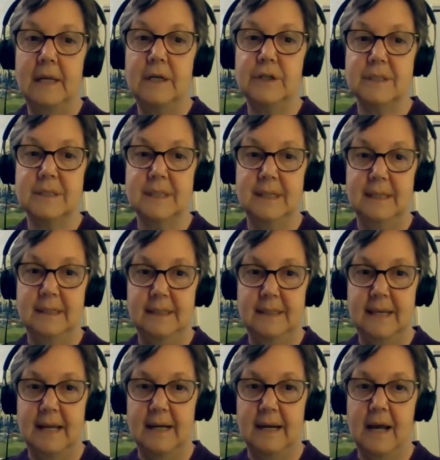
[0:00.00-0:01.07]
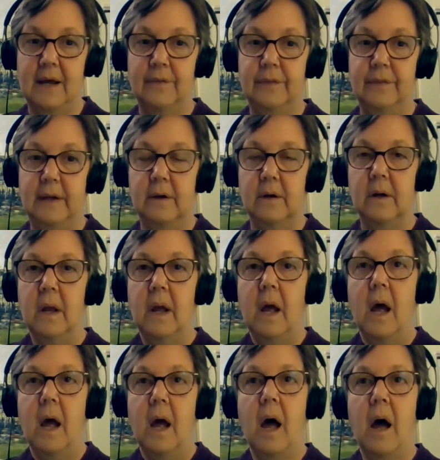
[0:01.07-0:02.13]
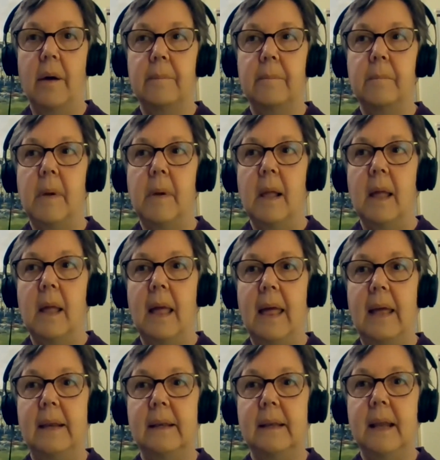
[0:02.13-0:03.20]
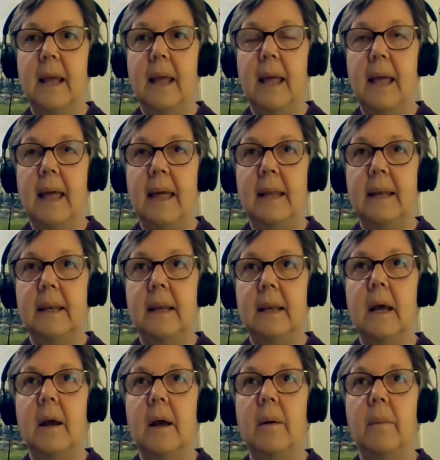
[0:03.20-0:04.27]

and just get it out there. And